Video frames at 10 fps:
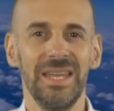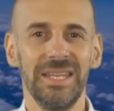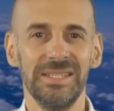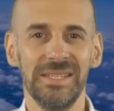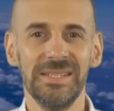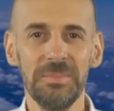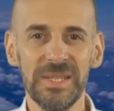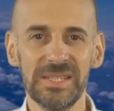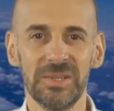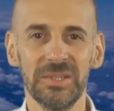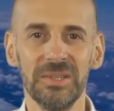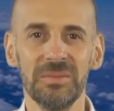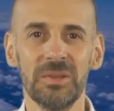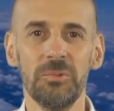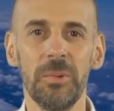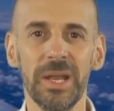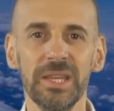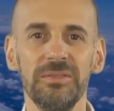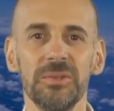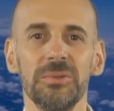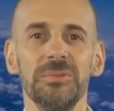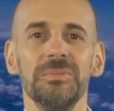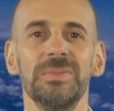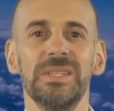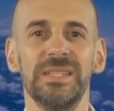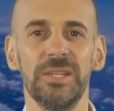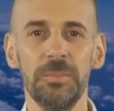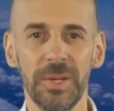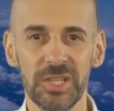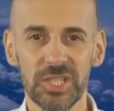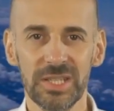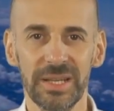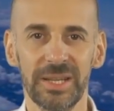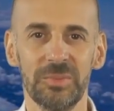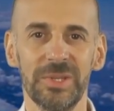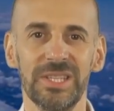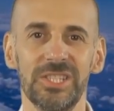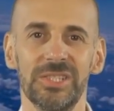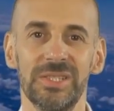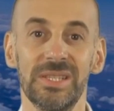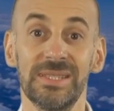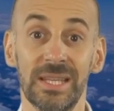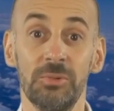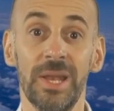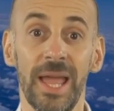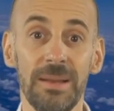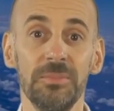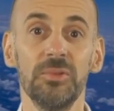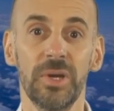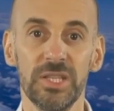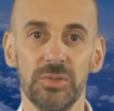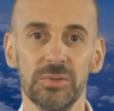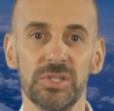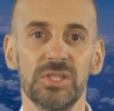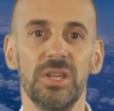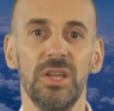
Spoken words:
In this episode, we will review the operational recommendations that will help to reduce